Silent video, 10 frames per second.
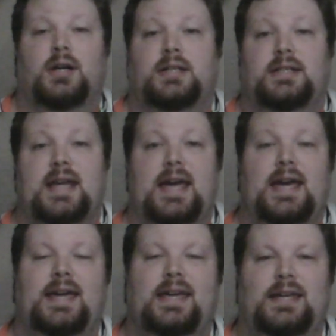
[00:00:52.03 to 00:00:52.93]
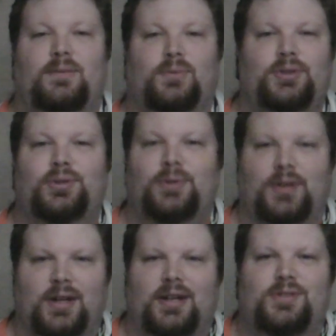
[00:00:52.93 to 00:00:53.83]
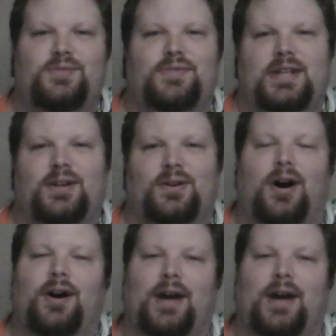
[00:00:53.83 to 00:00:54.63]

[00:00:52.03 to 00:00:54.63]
Today we'll do video,